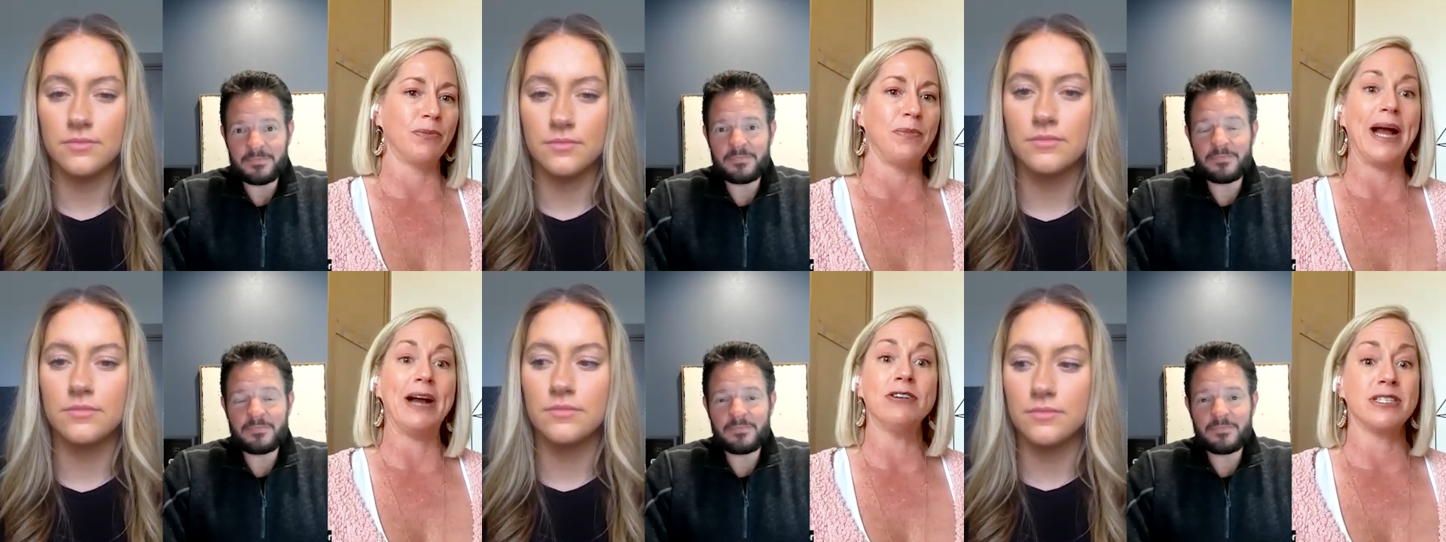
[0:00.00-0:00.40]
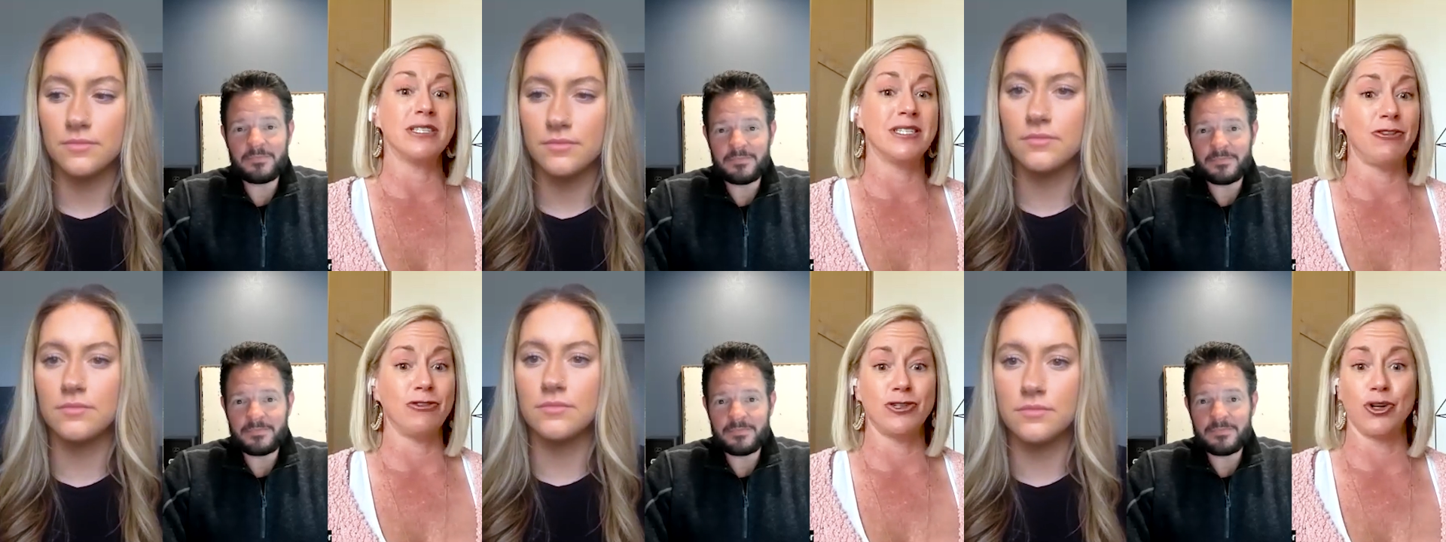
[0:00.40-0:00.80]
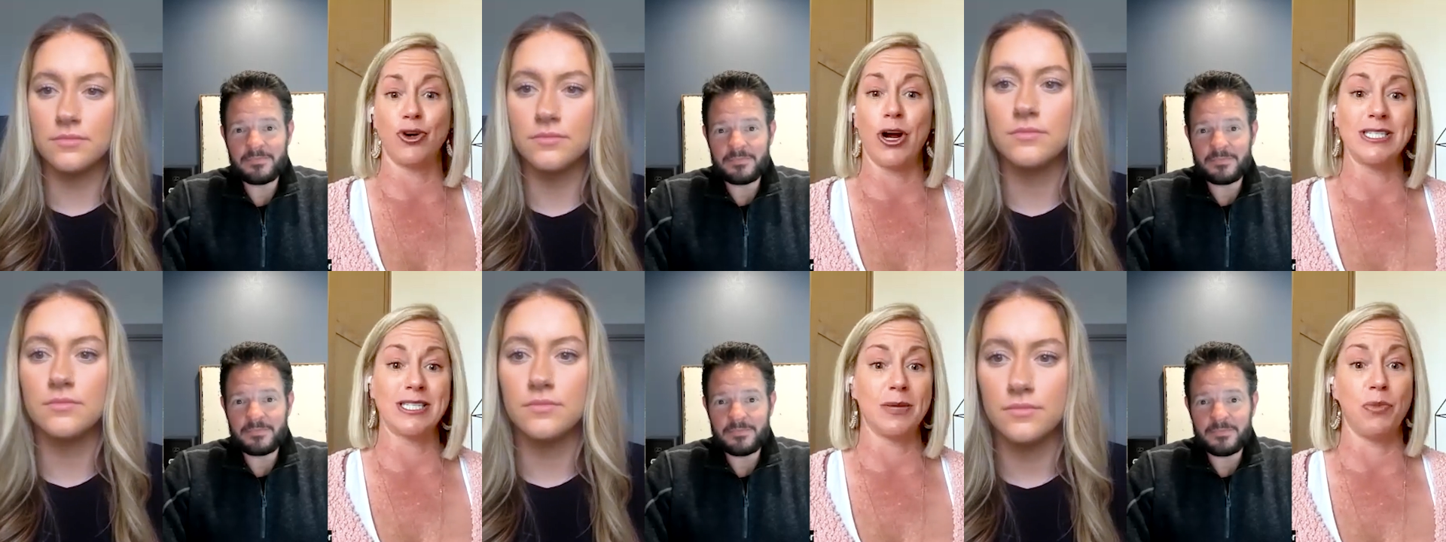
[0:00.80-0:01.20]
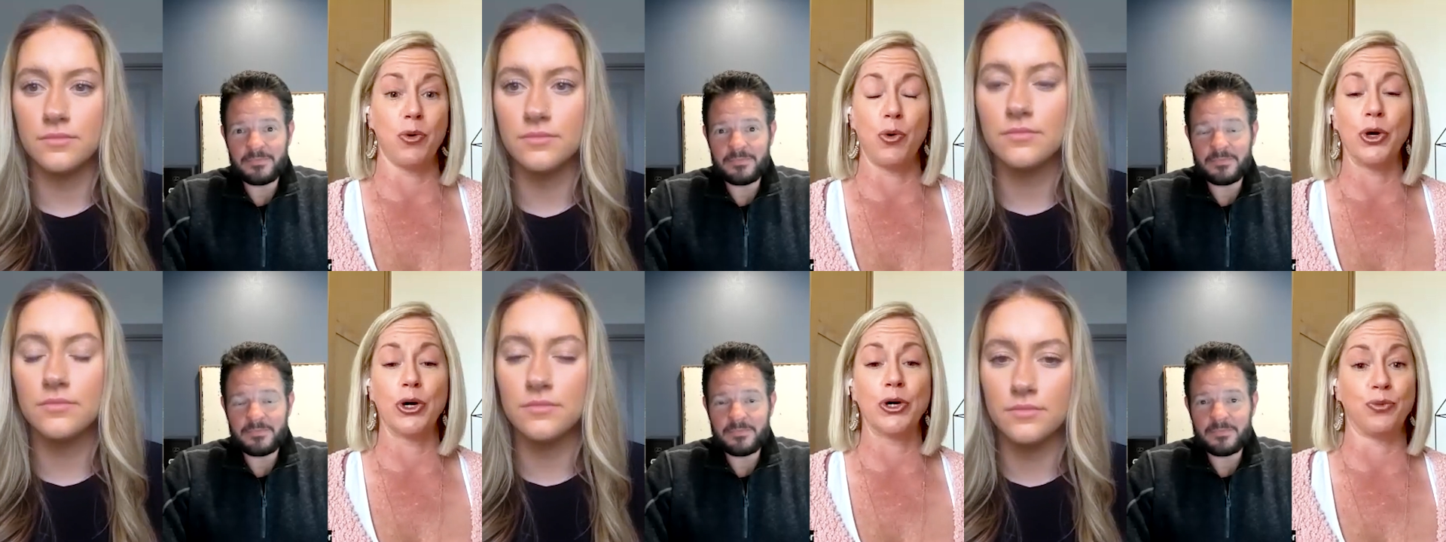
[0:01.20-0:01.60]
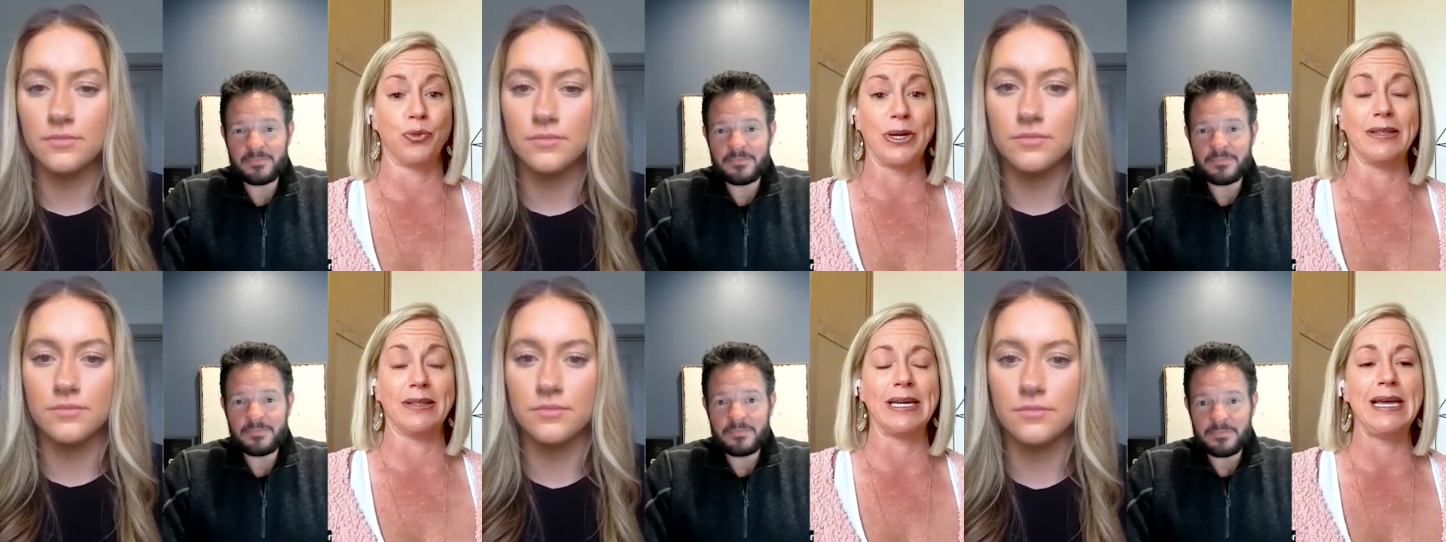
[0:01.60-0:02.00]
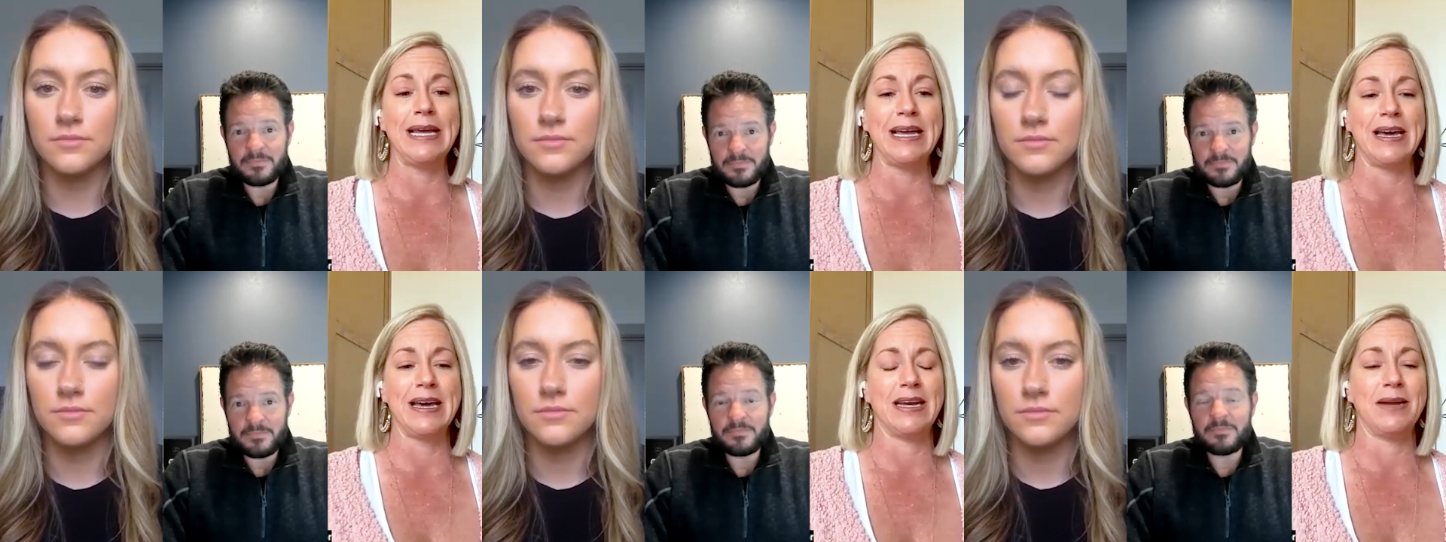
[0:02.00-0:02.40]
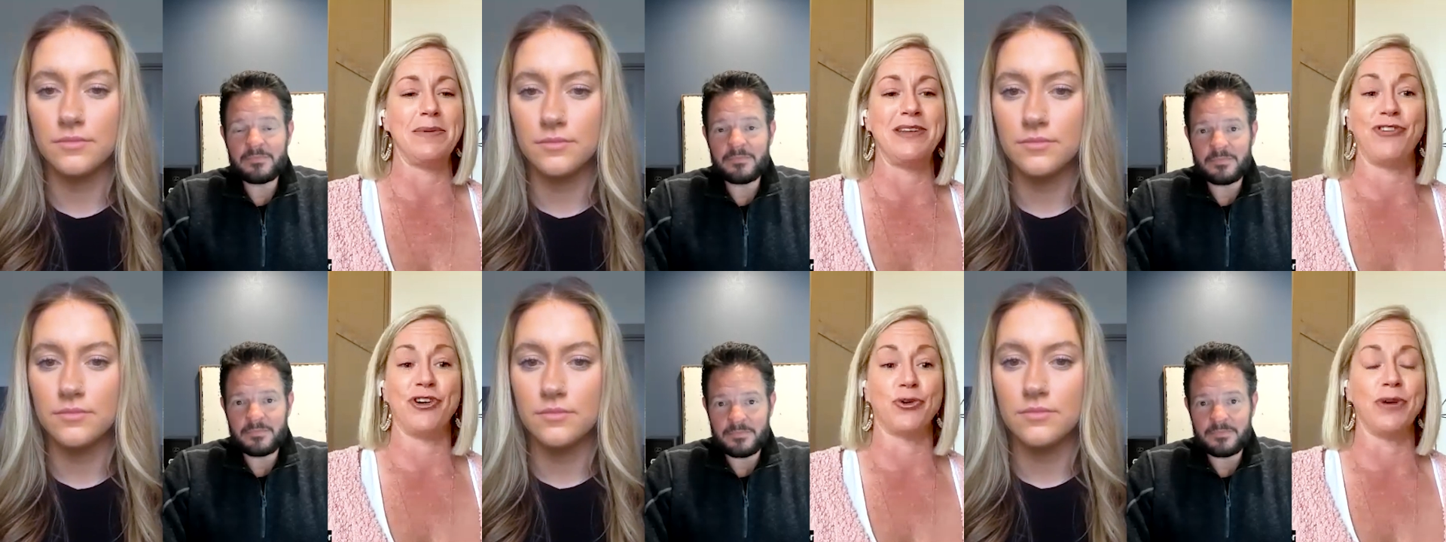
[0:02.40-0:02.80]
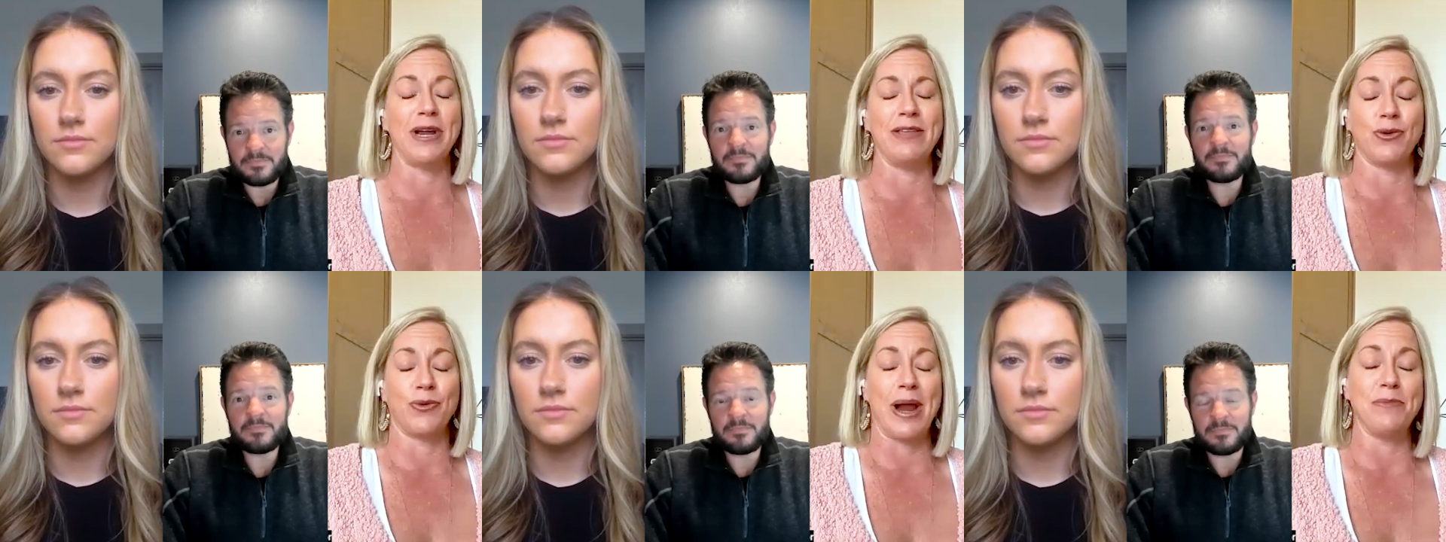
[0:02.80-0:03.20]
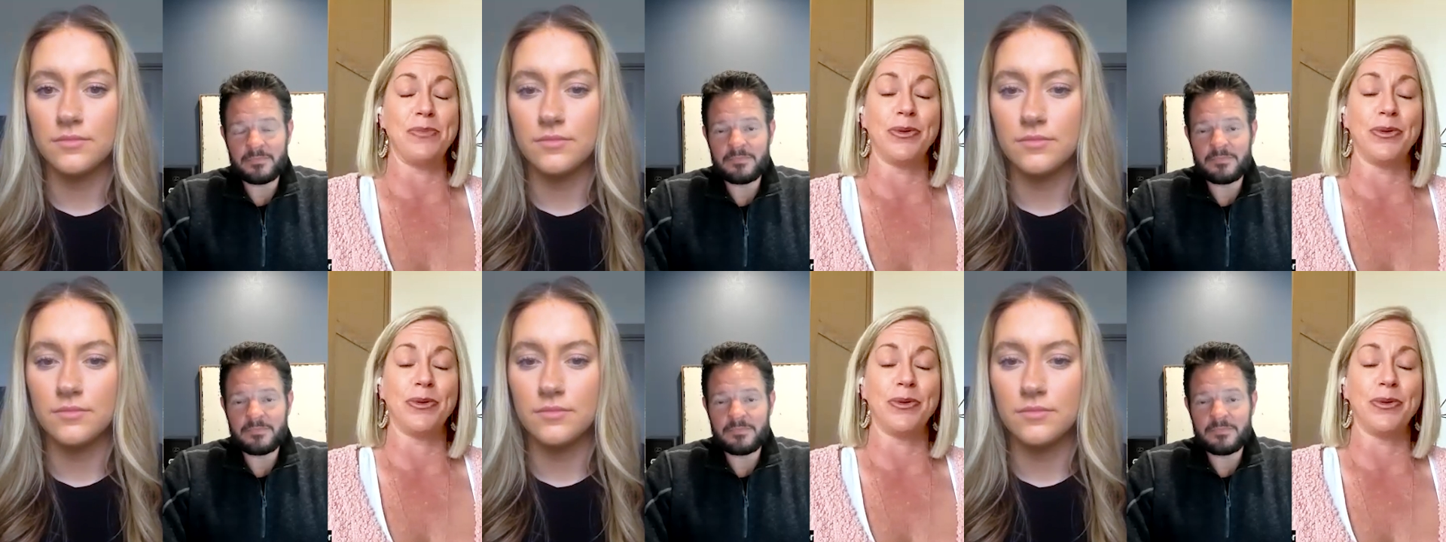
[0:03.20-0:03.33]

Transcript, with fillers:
Speaker 1: for buyers and sellers across the board, really. And I mean, if you're in the